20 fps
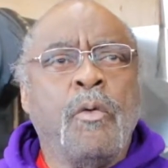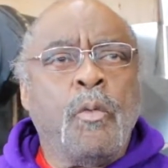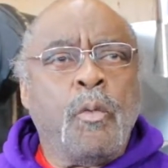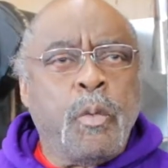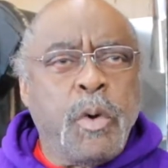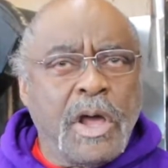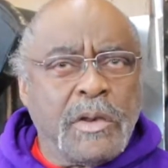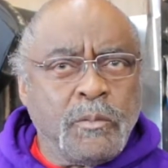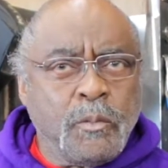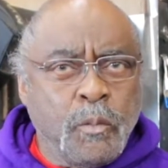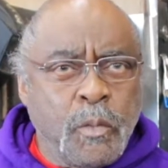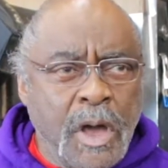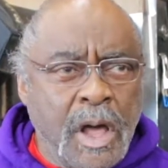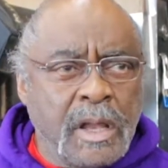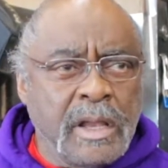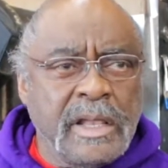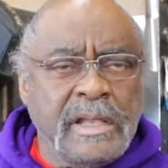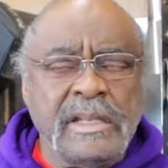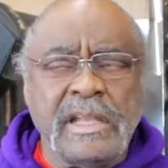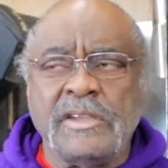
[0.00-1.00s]
what
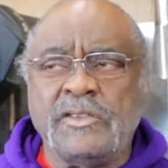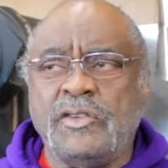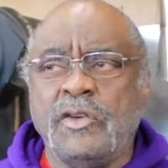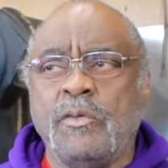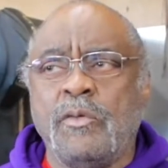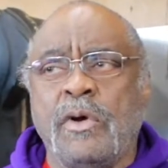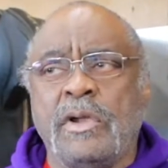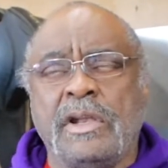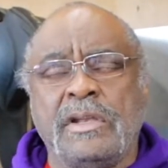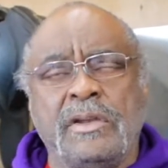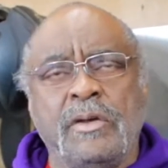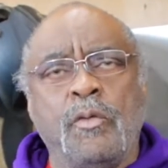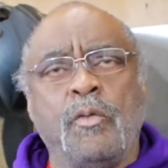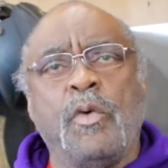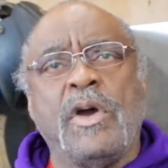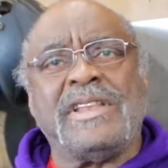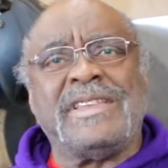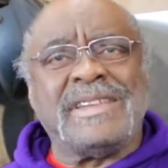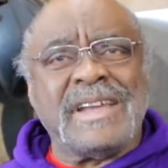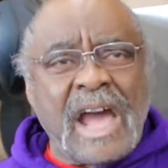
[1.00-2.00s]
welding that you want to do,
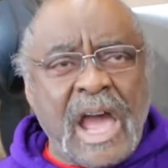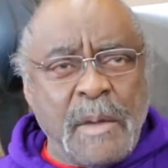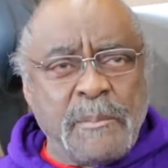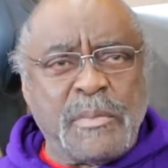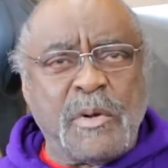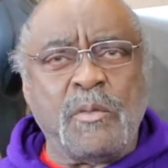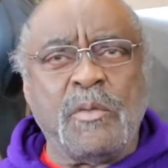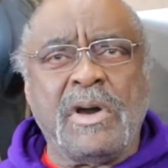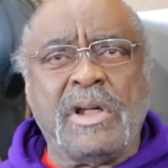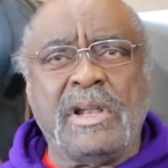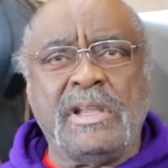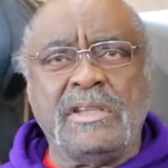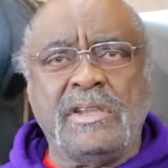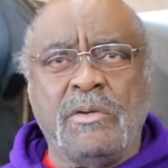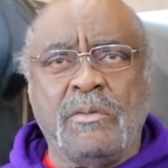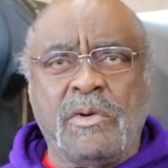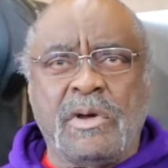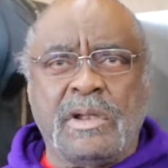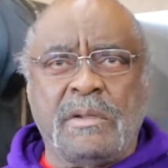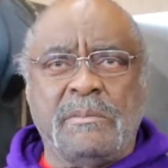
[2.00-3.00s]
what type of welding you
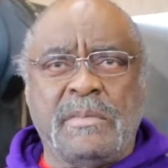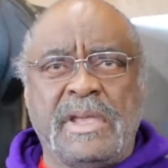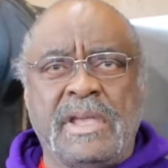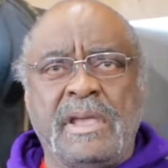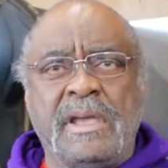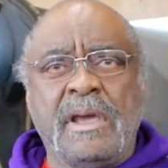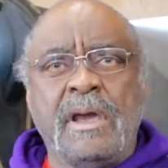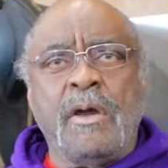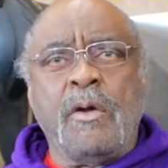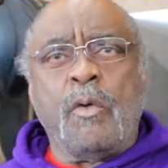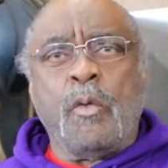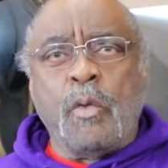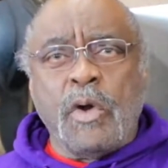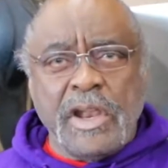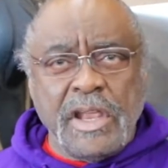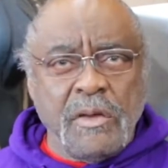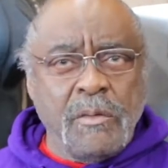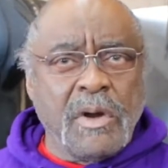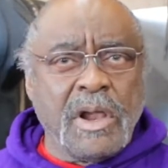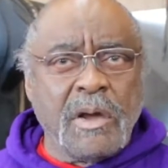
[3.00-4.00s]
want to be. What
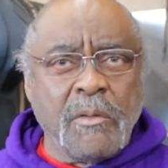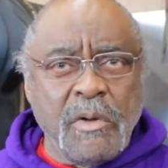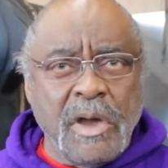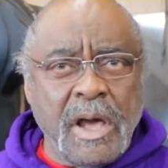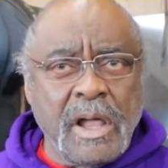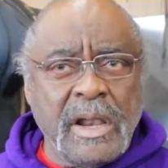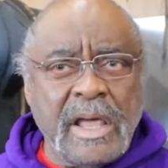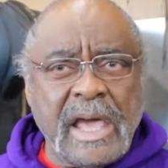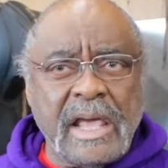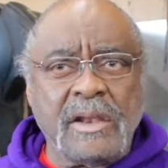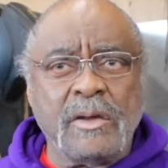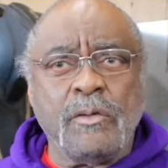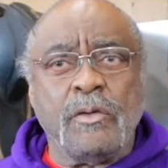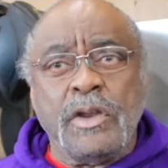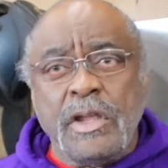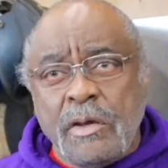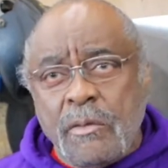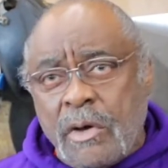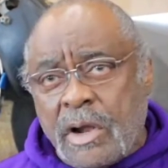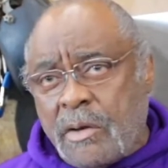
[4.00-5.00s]
do you want to weld at? Who
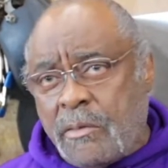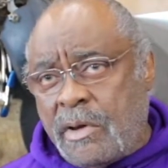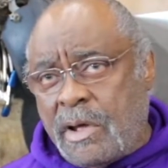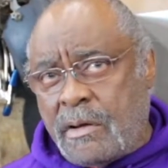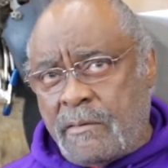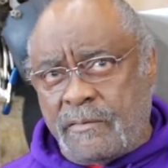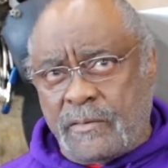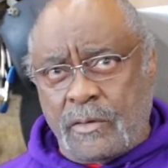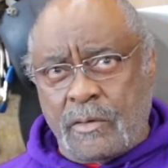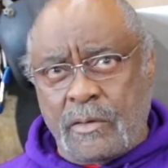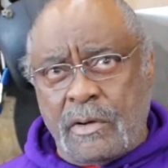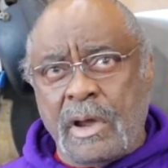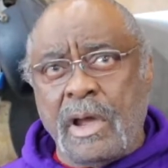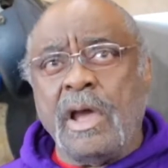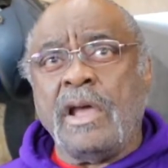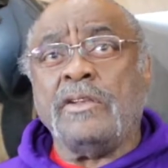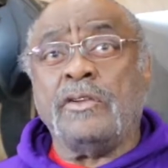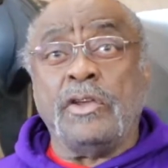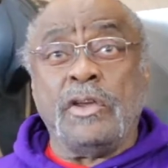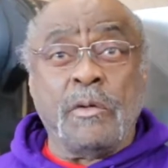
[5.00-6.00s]
do you want to weld for?
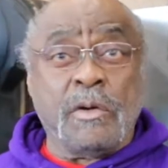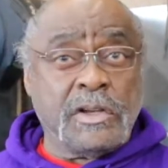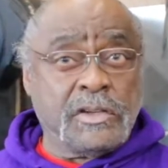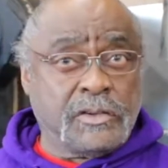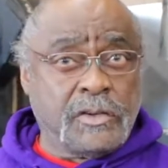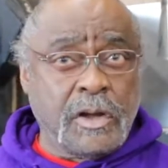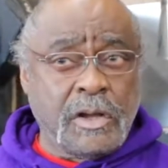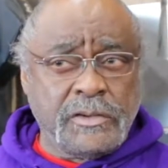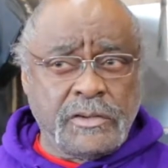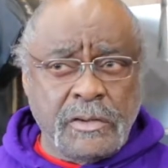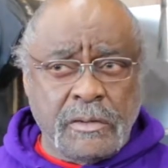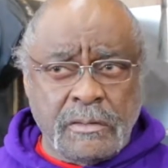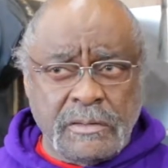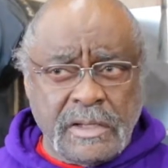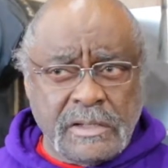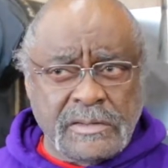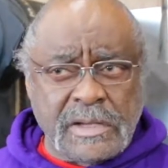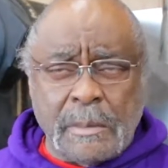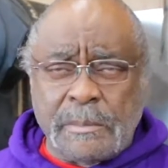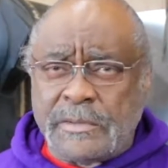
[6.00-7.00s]
Do you want to start your own?
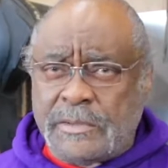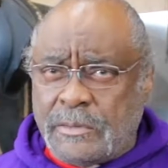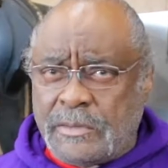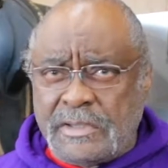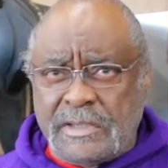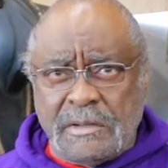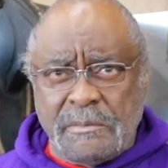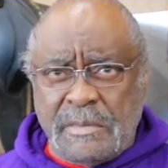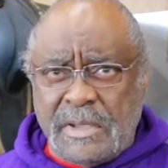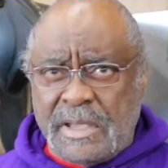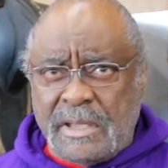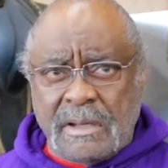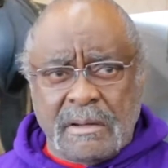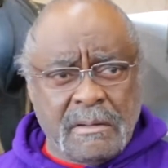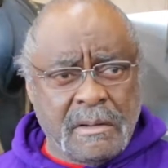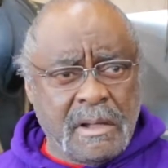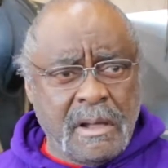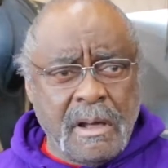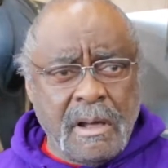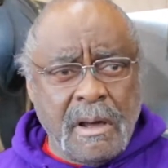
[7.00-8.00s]
There's opportunities to be an
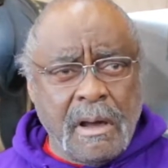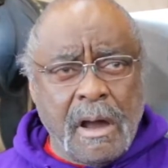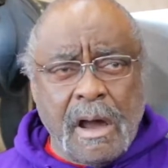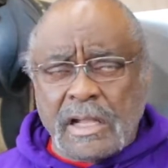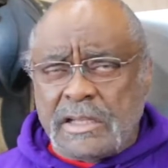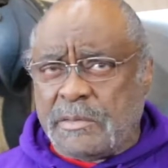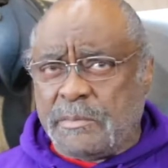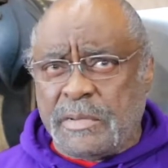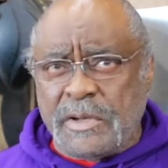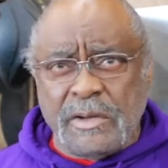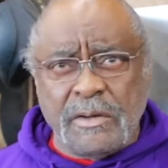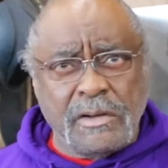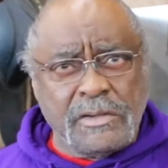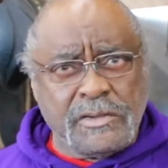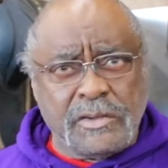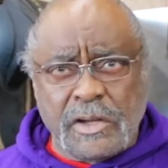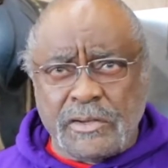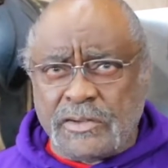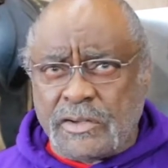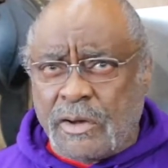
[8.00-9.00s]
entrepreneur,
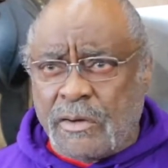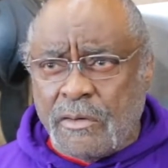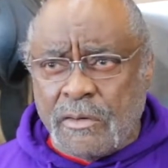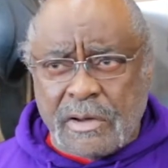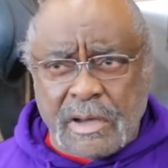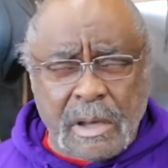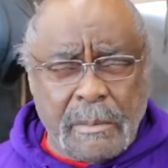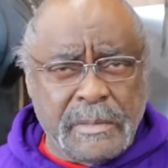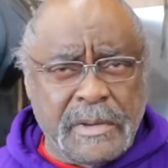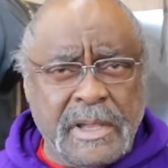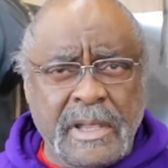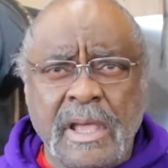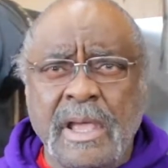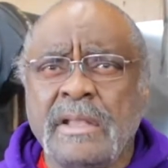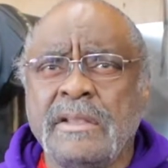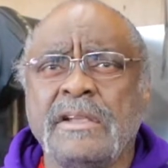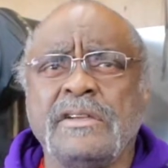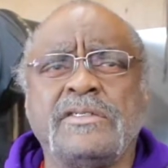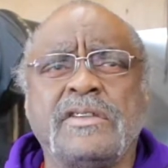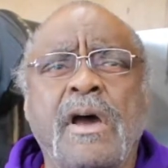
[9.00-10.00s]
start your own company.
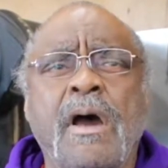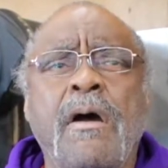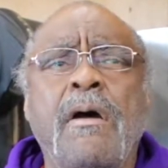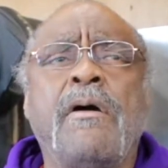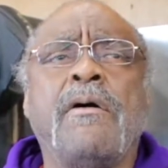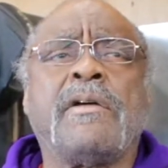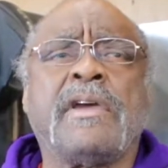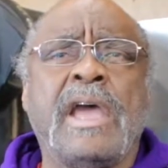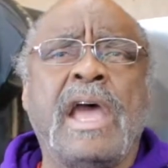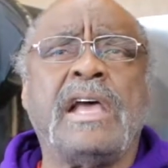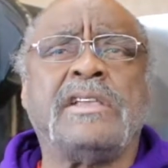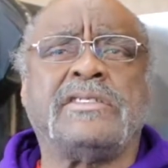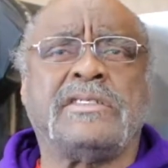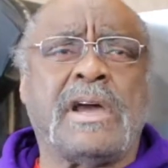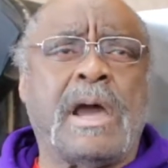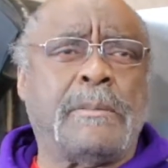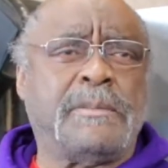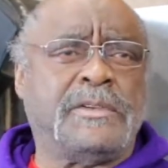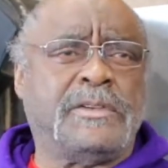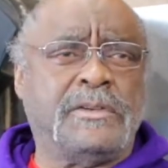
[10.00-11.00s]
There's all kinds of
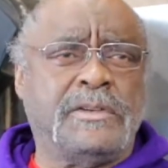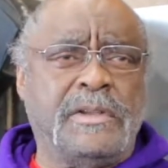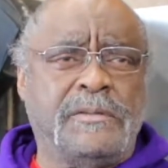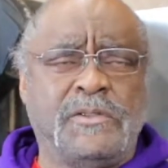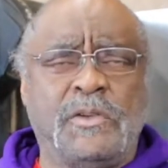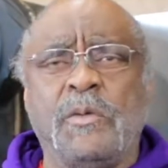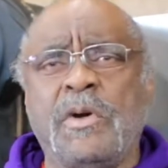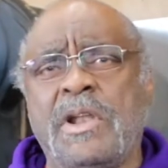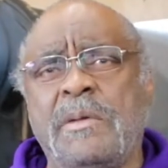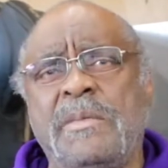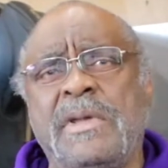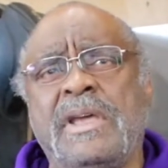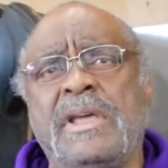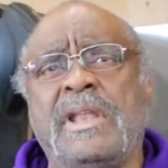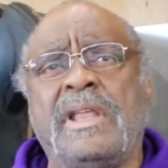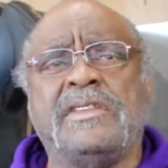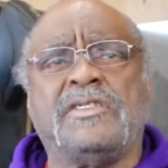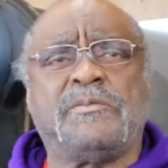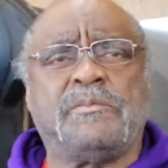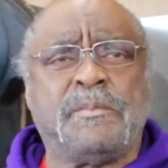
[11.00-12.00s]
opportunities. If you want to be an
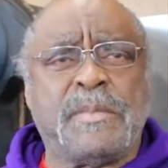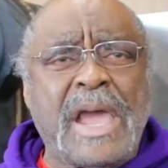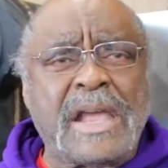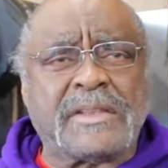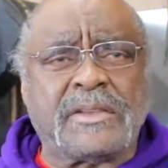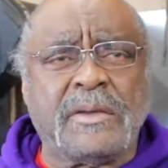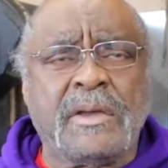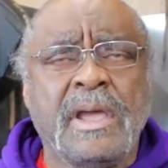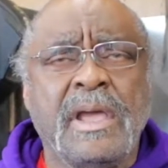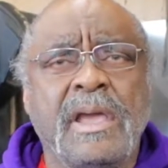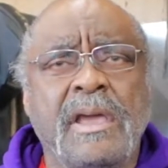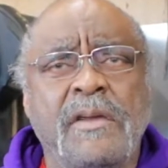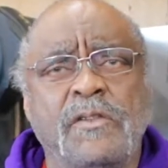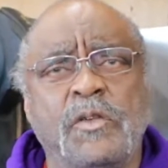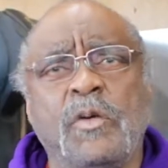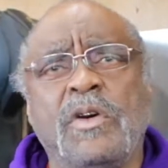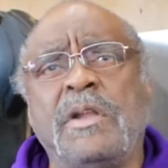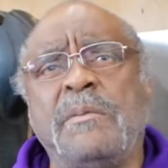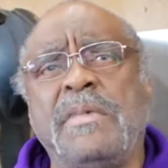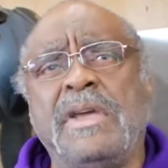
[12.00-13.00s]
inspector, if
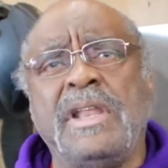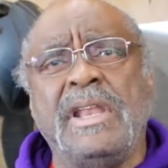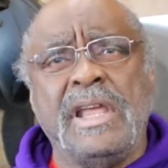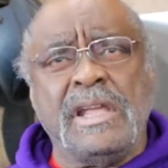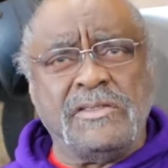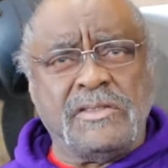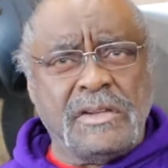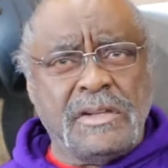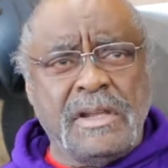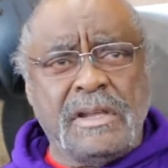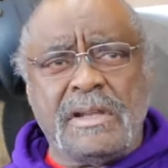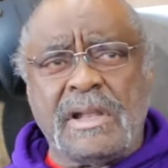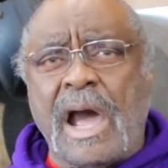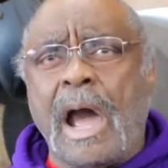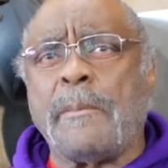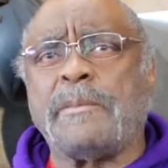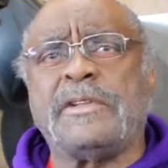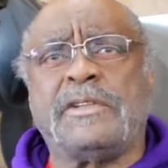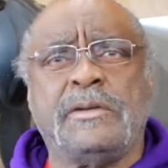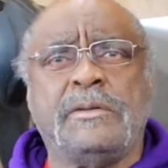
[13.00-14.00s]
you want to be an engineer, the
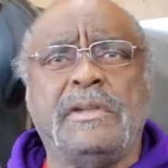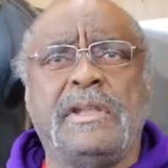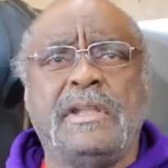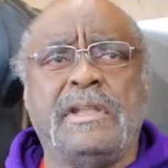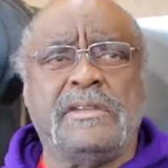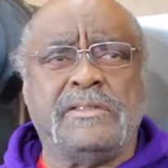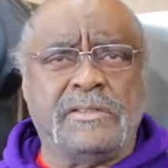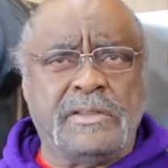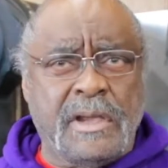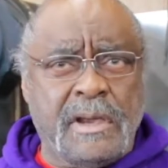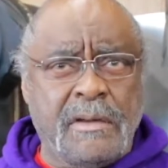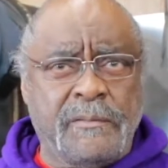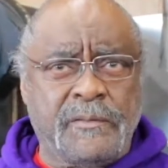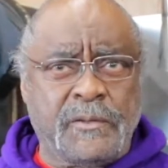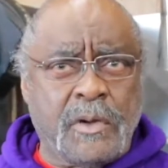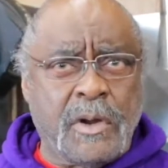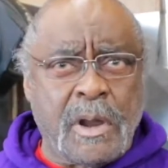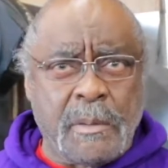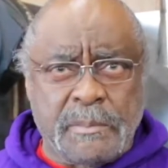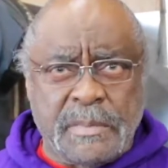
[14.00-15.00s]
opportunity is there
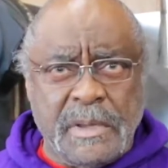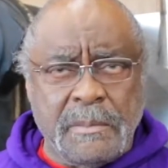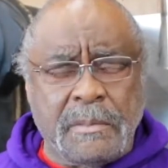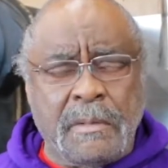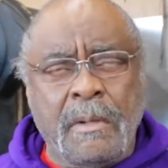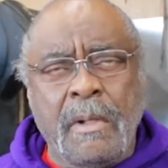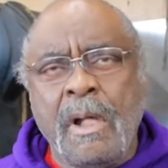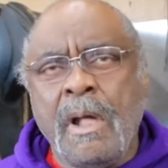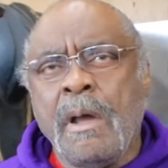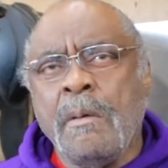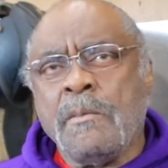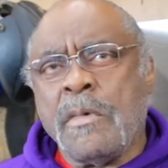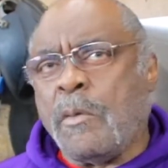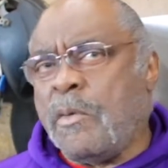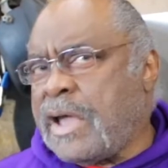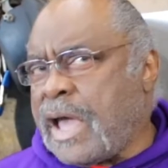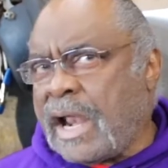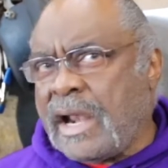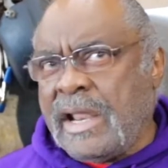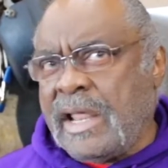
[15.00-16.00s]
for our people. But
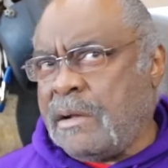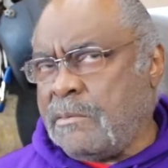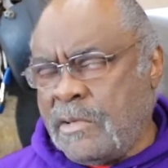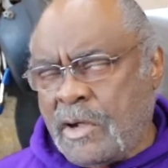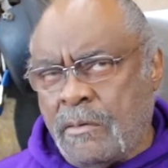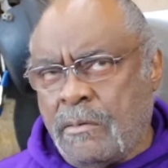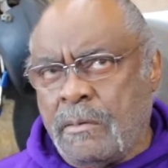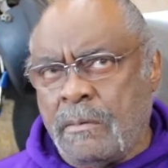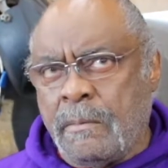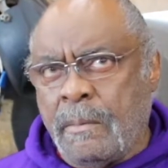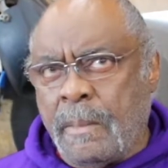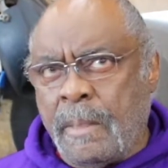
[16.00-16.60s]
we got to let them know.